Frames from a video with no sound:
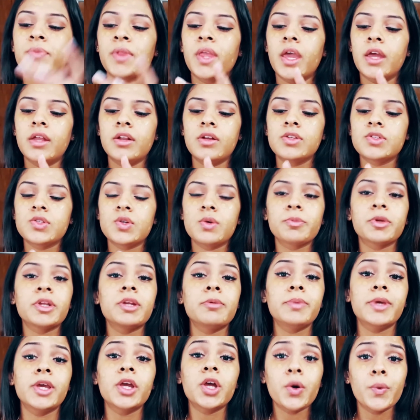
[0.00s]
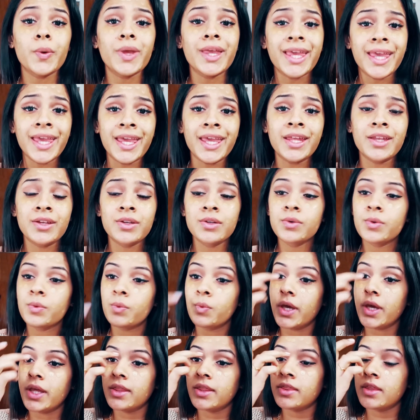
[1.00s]
And also I'm going to be going in
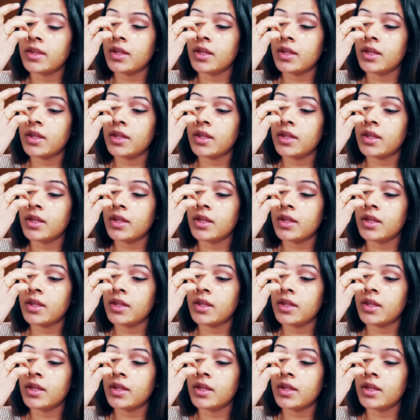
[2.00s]
with